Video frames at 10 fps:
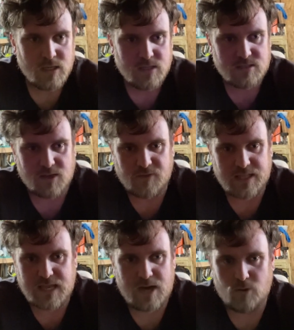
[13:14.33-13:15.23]
stuff
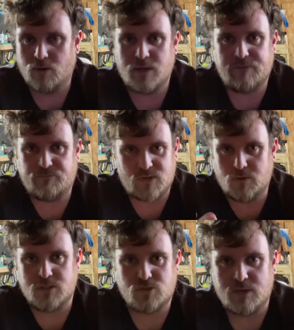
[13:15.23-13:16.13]
like that, or if you
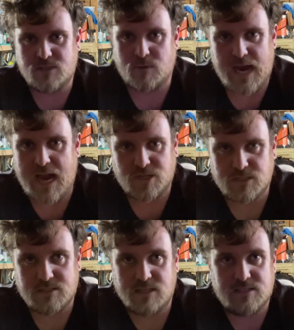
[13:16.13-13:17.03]
enjoy his
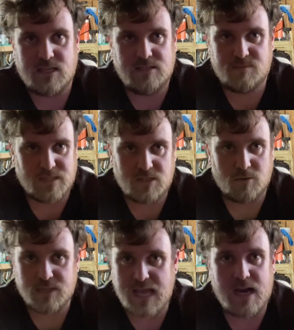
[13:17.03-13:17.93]
reactions, because he's been
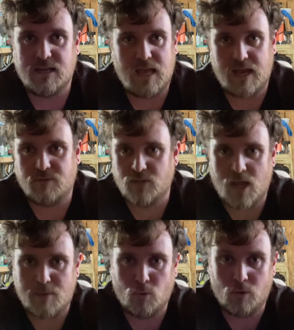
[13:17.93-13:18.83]
doing that a heck of a
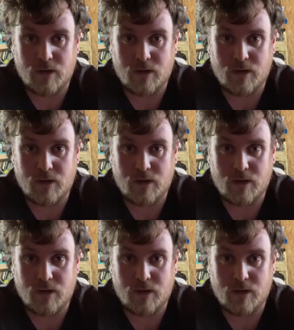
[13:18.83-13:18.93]
lot more,